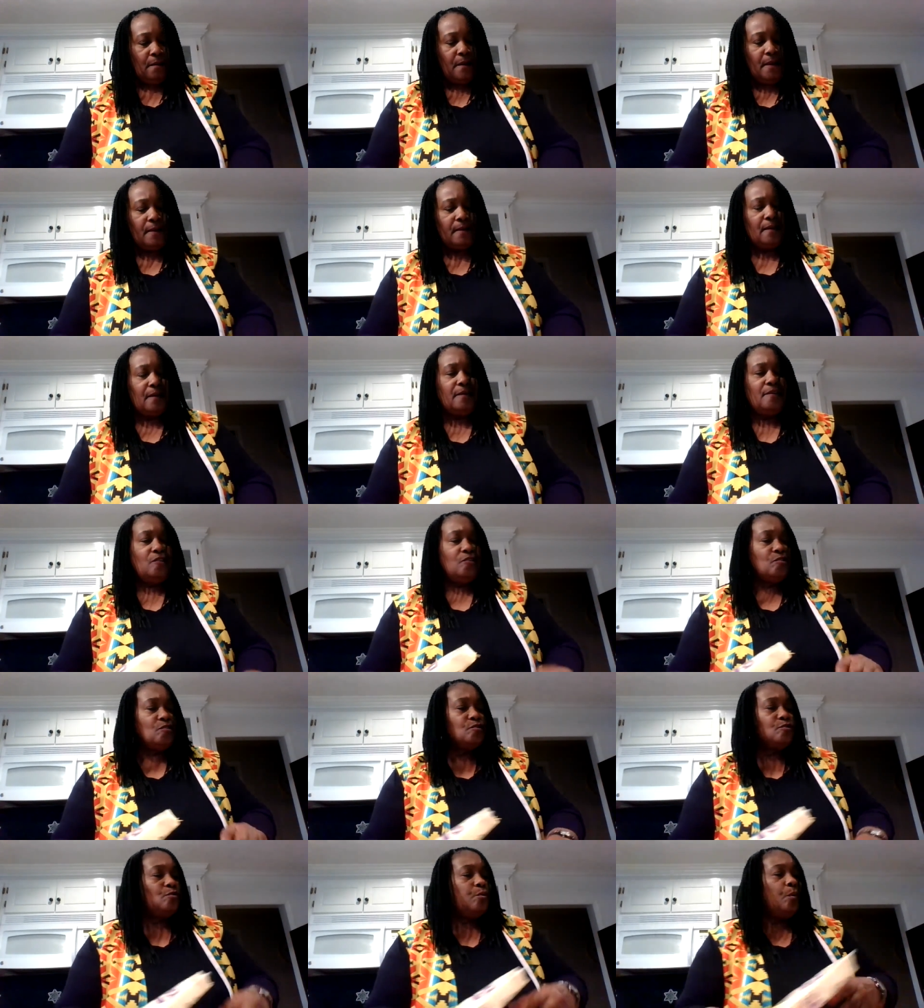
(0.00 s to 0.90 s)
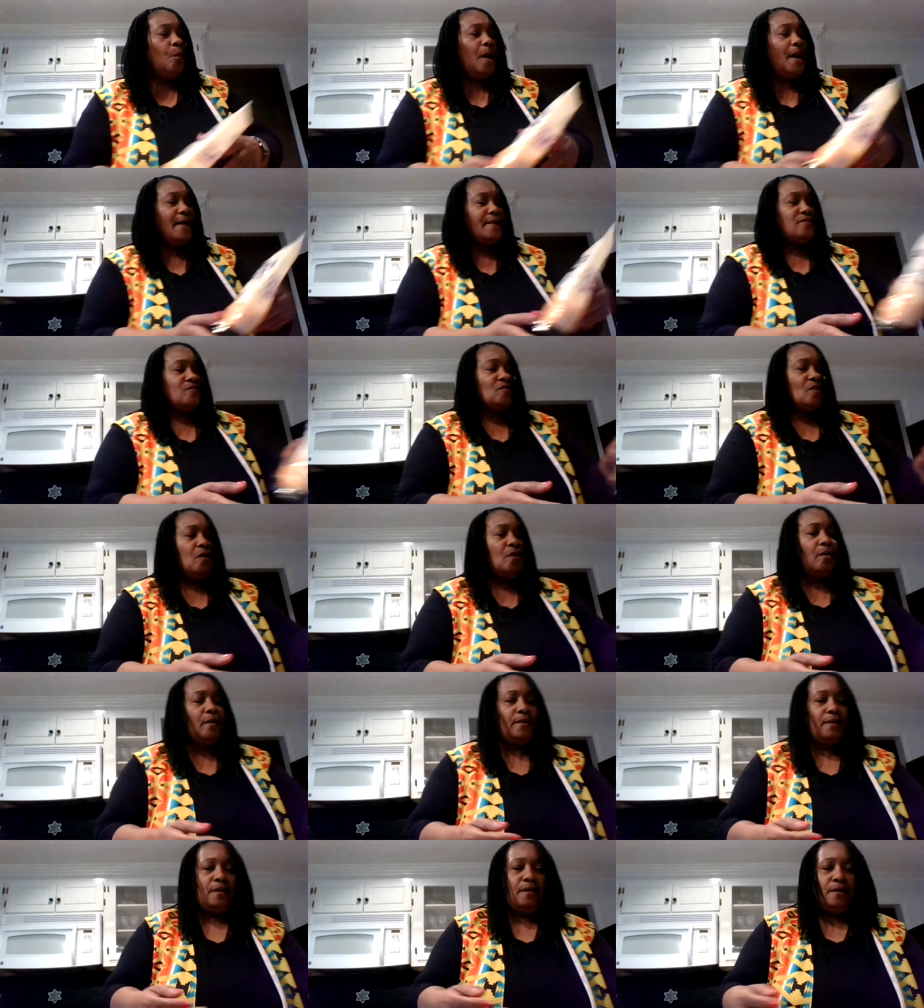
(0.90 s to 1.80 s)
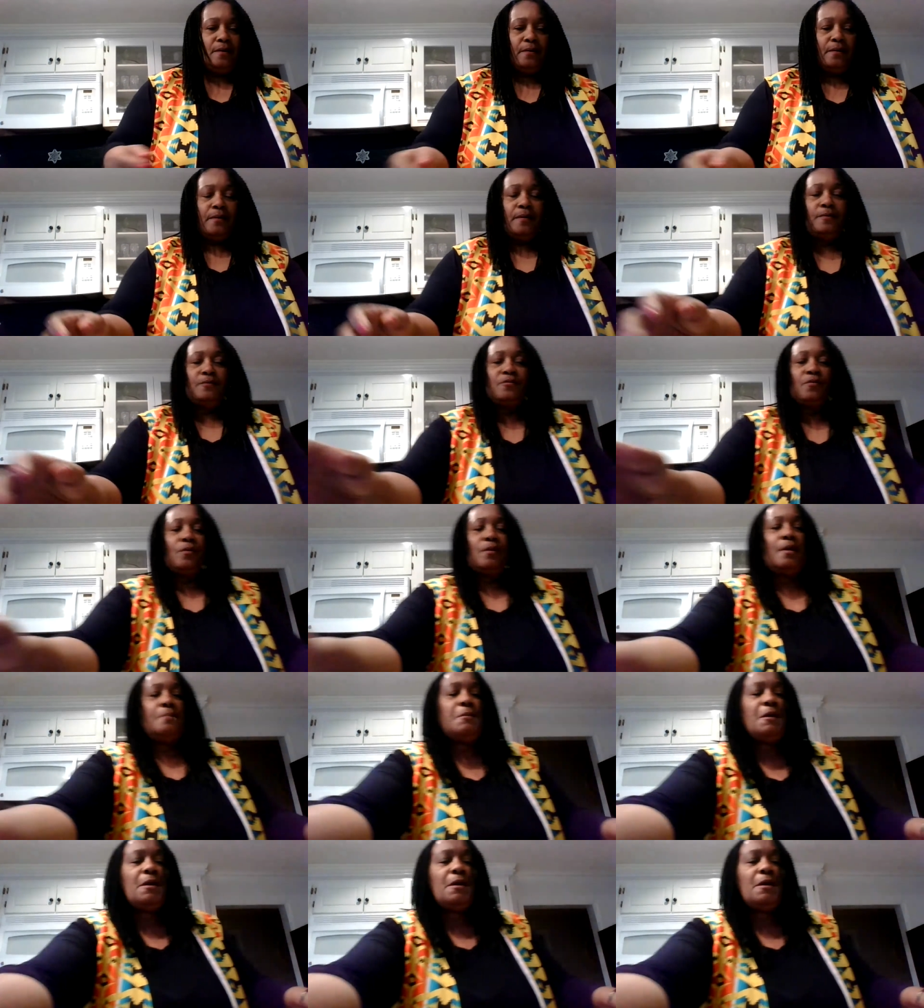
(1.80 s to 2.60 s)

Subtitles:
at least twice on here. So let